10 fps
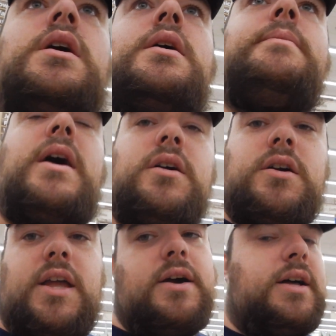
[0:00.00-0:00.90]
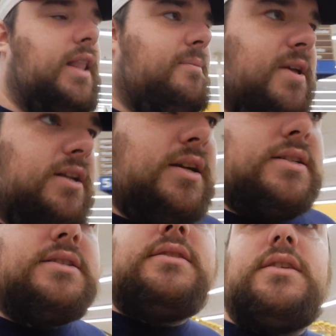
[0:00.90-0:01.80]
Um, I'll go get a lemon
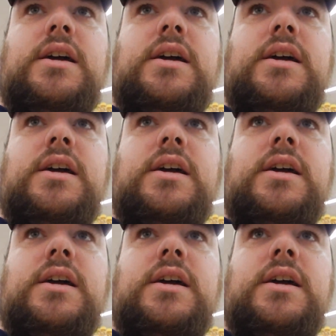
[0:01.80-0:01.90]
because